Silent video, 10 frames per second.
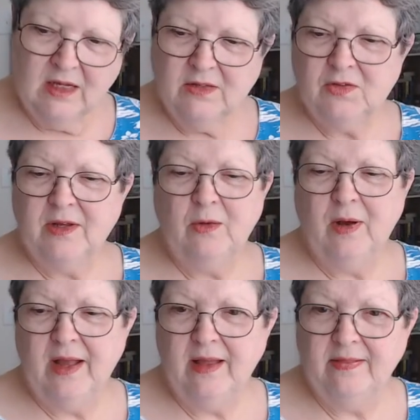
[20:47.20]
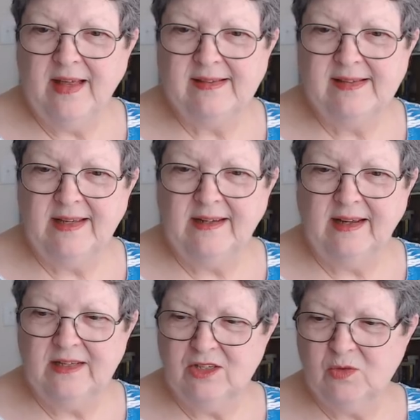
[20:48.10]
so anyway, that's it. I
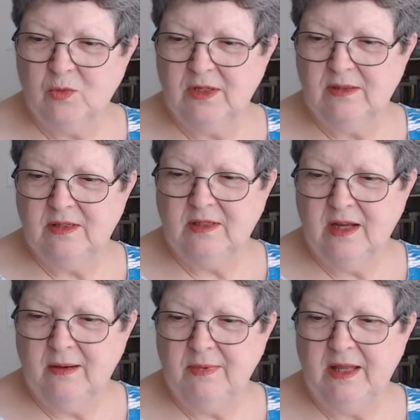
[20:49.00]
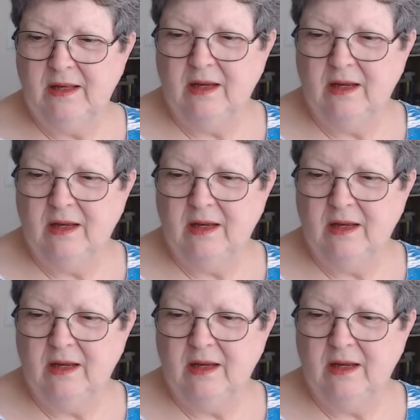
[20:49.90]
just wanted to come in,